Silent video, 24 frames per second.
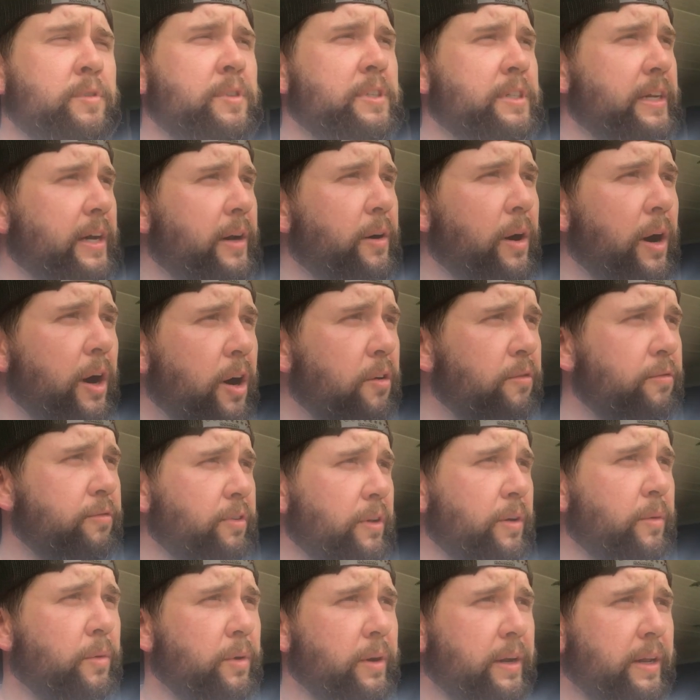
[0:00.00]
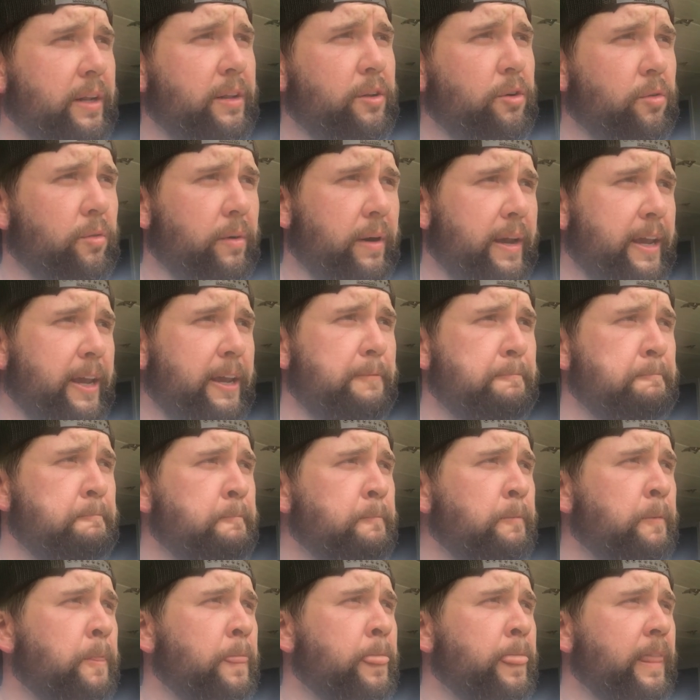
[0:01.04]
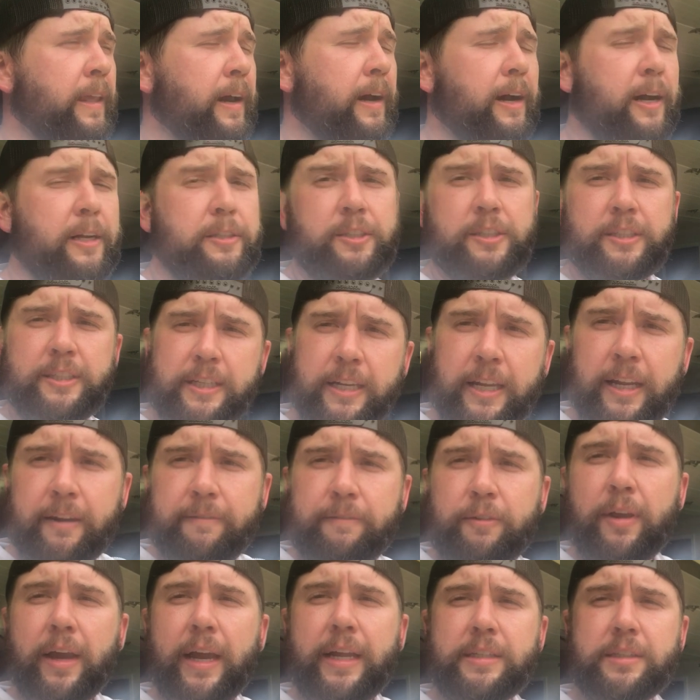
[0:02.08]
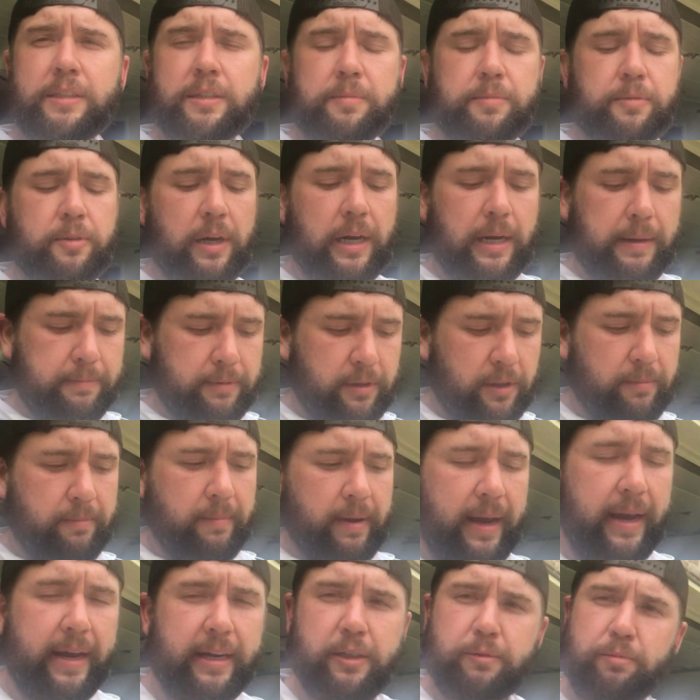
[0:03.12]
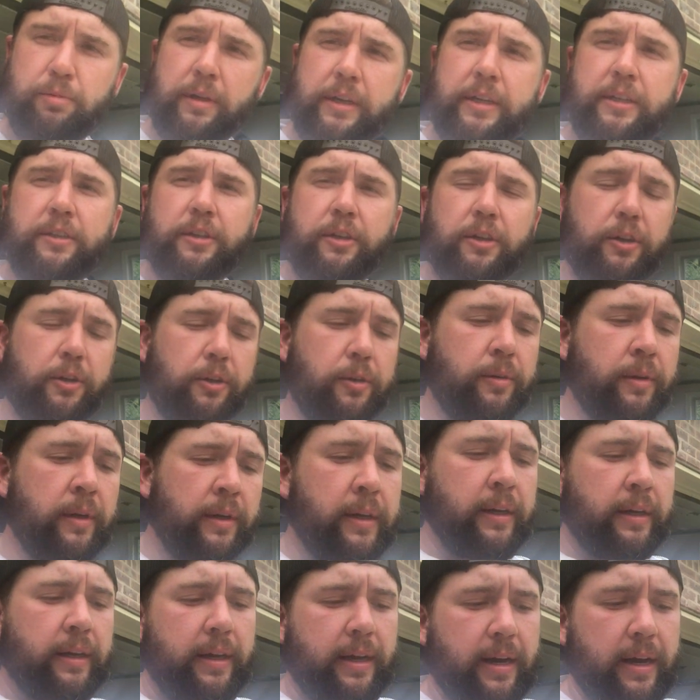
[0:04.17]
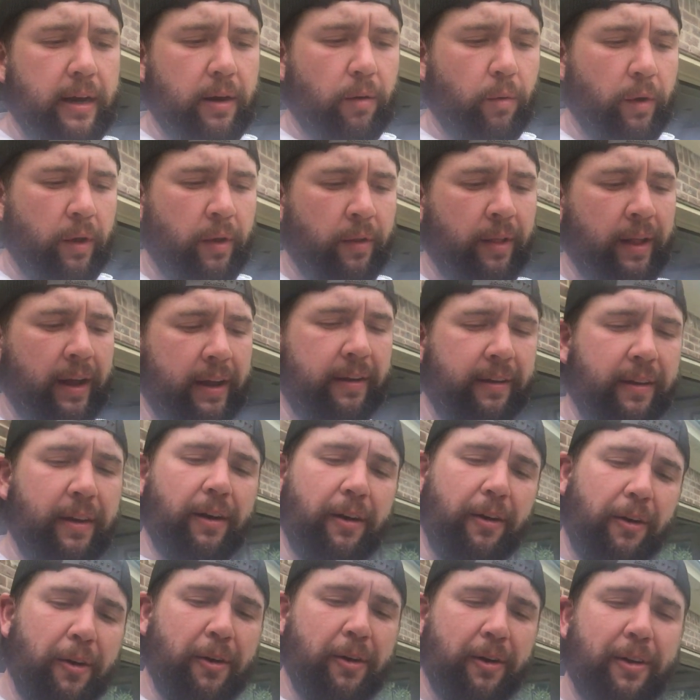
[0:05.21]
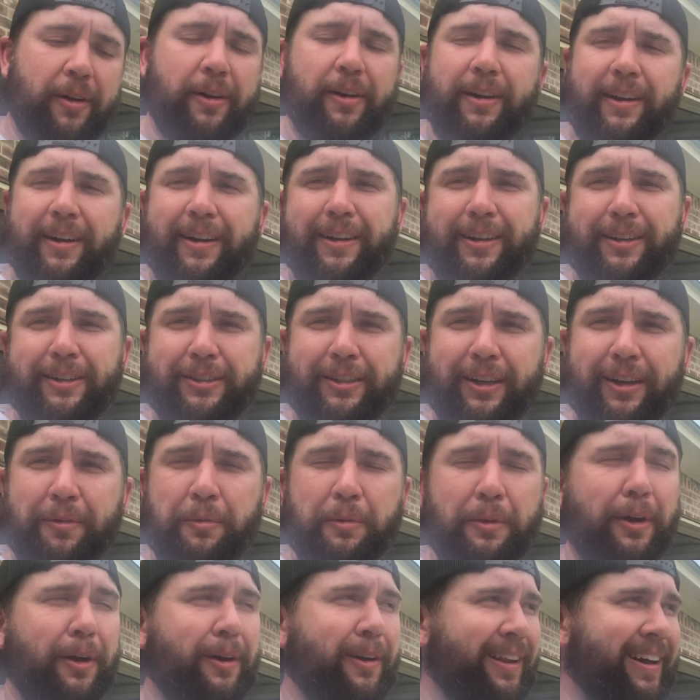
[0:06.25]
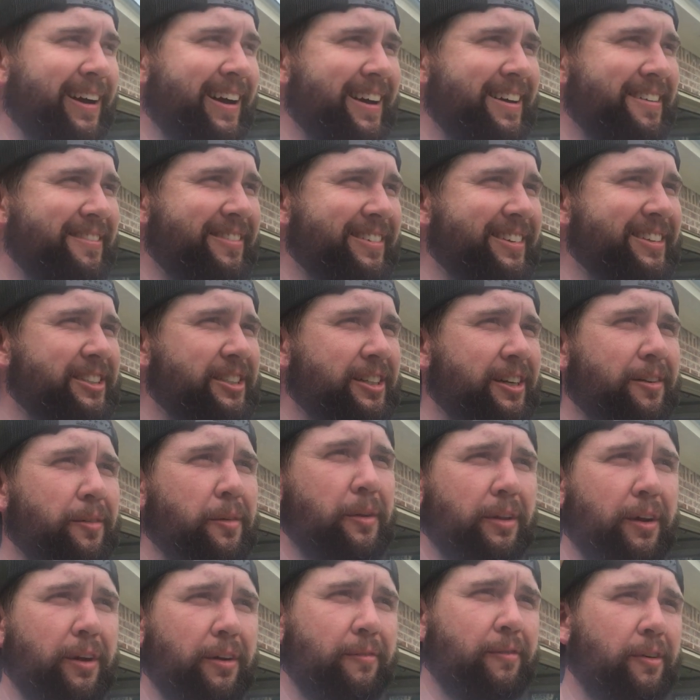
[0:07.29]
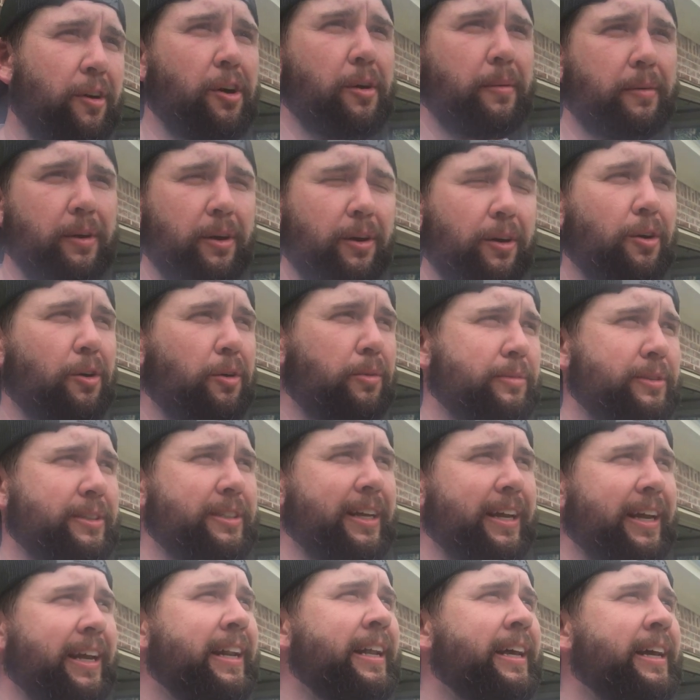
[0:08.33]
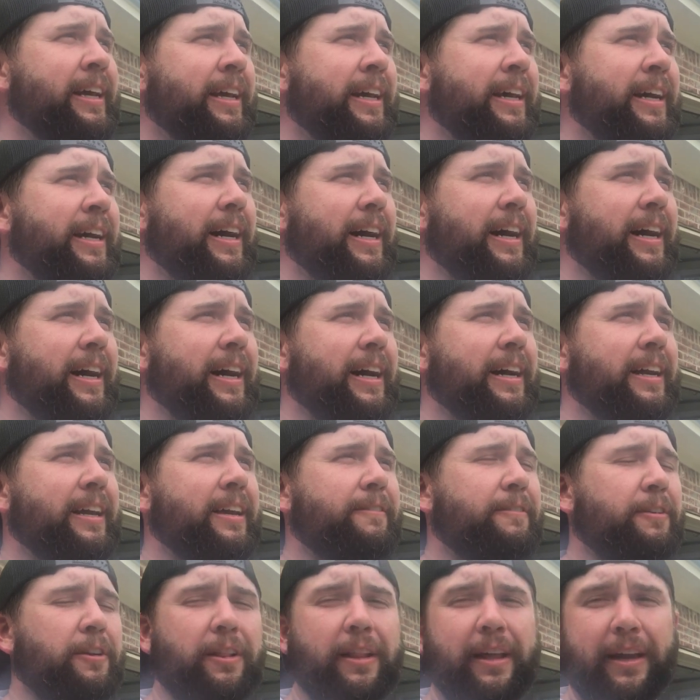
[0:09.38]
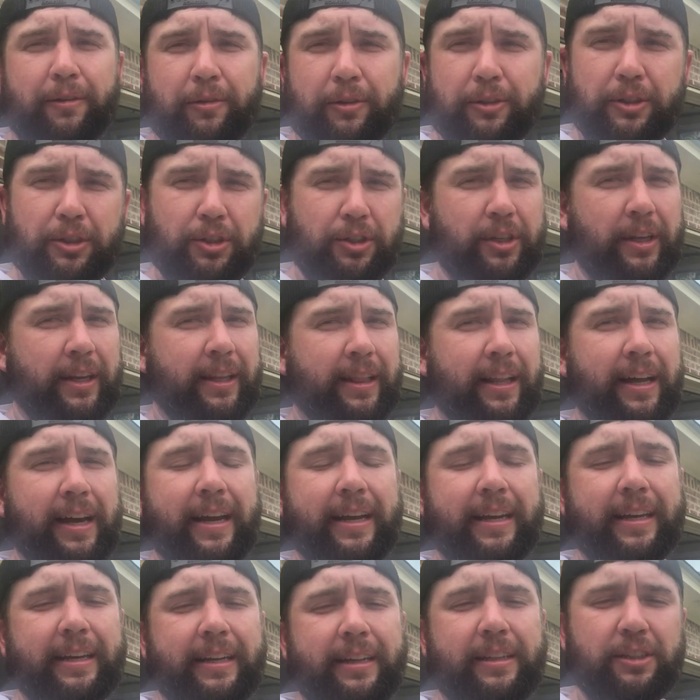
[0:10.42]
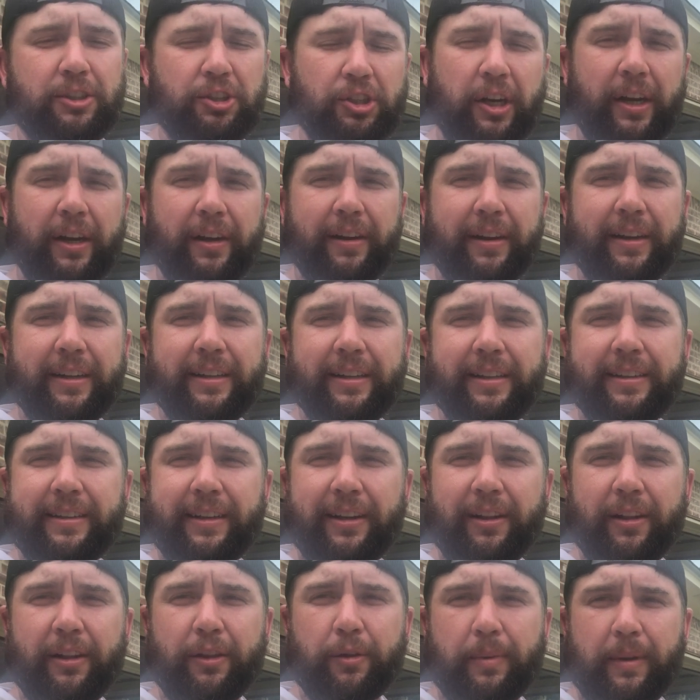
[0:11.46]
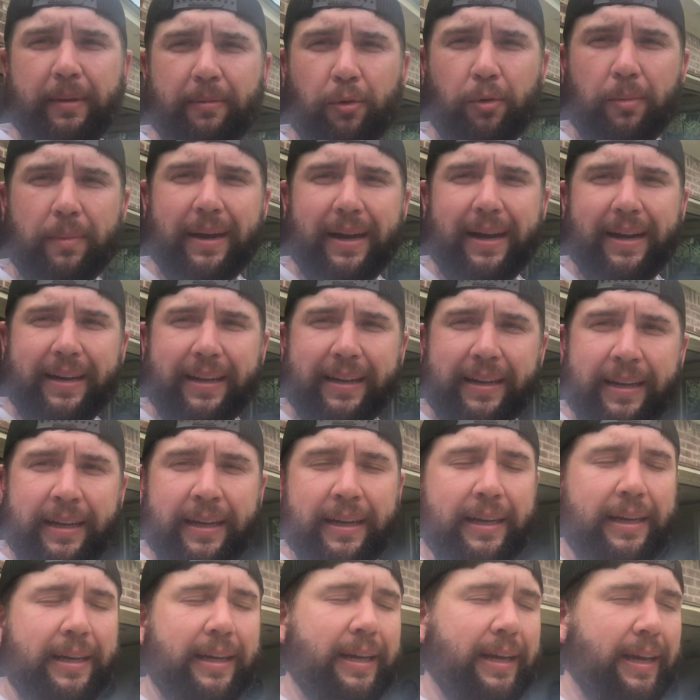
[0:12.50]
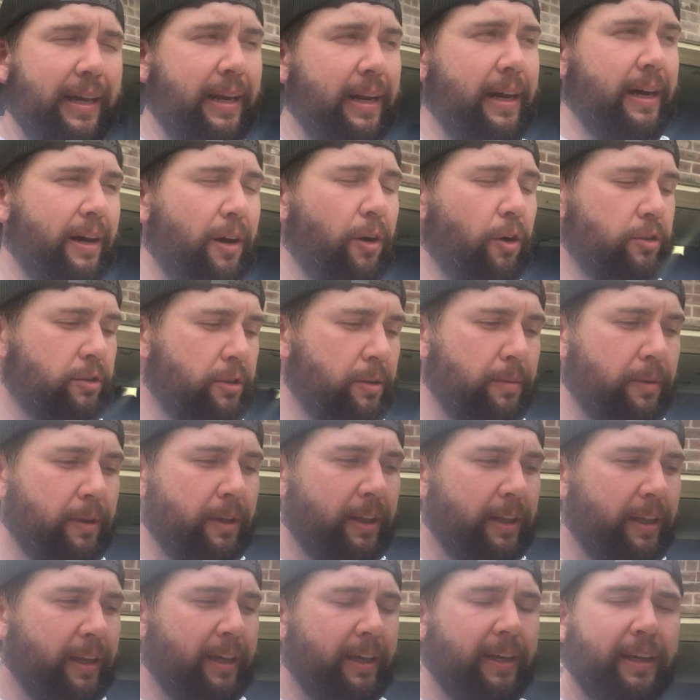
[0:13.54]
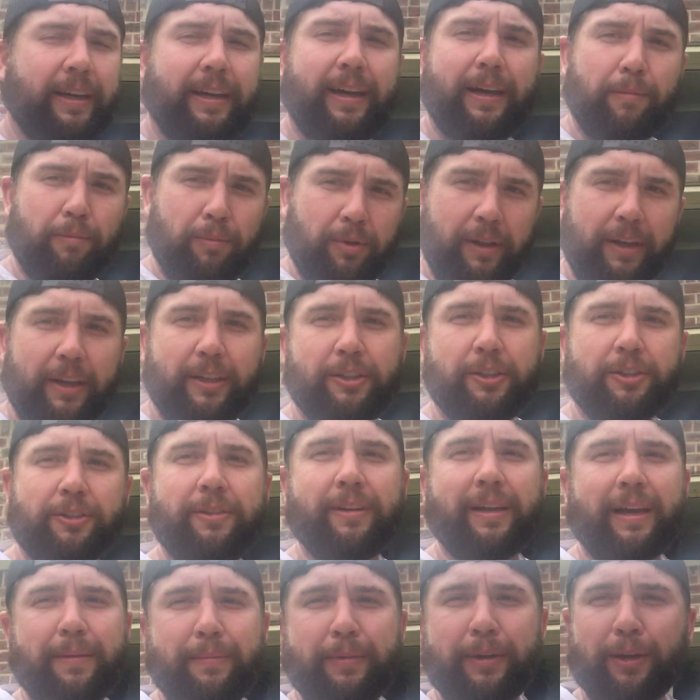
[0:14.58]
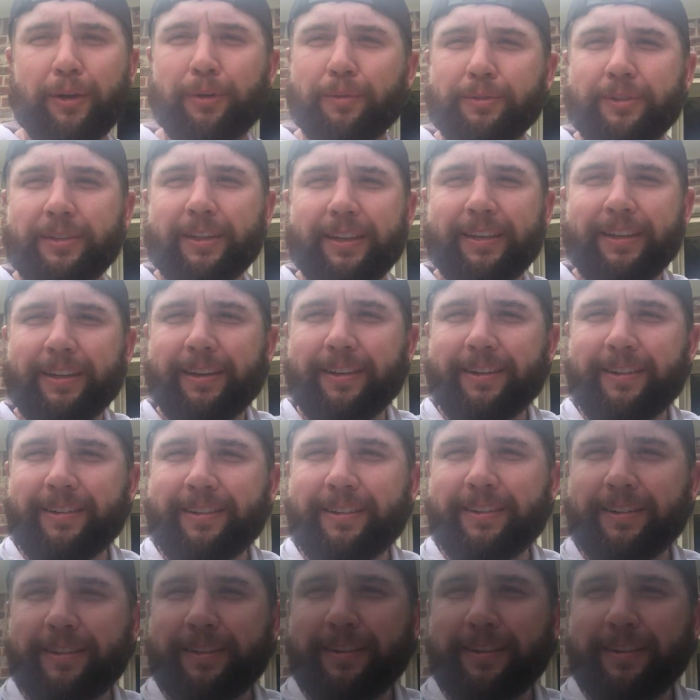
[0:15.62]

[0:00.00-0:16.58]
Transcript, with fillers: So hopefully we'll get a little rain. Just again, if you hadn't subscribed to The Mac's, please do. We like y'all sharing with our life and sharing with our farm and our homestead. If you like what you see, like it, share it, tell other people about it. And ultimately, God bless you and happy homestead, y'all.